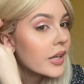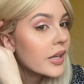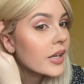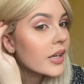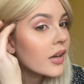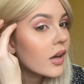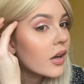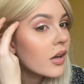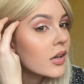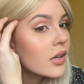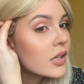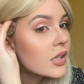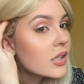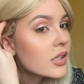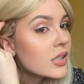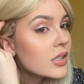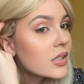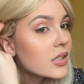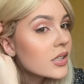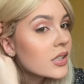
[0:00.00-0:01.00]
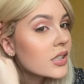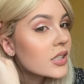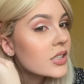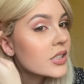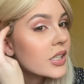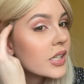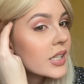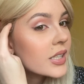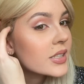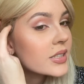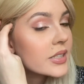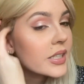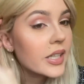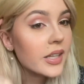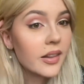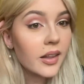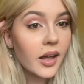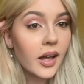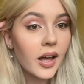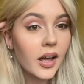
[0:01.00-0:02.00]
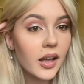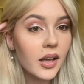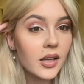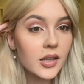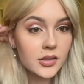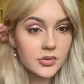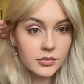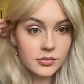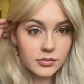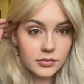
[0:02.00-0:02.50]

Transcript: ear because you can see that.